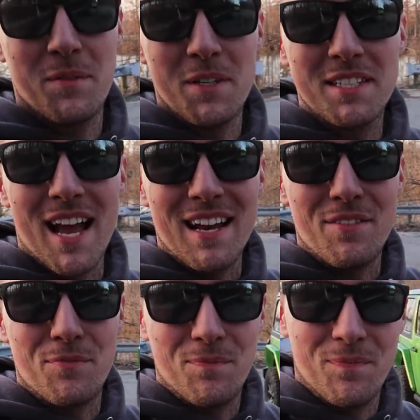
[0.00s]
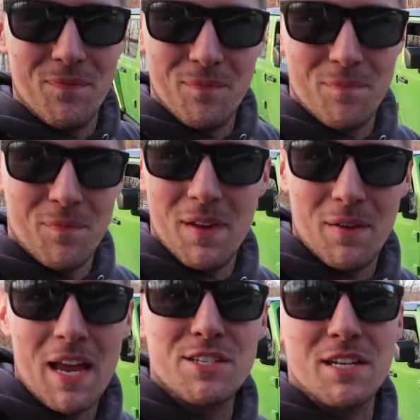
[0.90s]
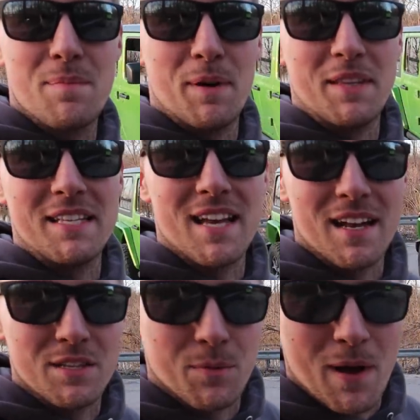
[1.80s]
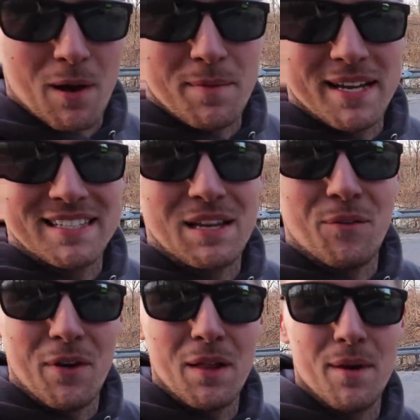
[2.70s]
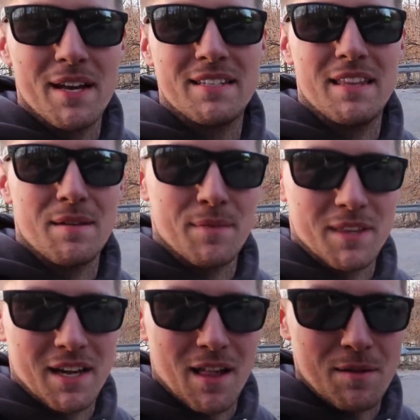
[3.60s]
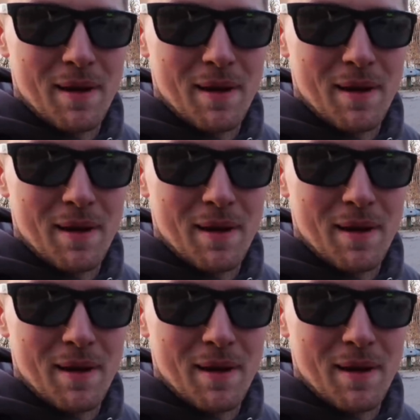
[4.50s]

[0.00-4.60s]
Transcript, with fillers: was kind of itching to put these on as well because he really wanted to see them with the color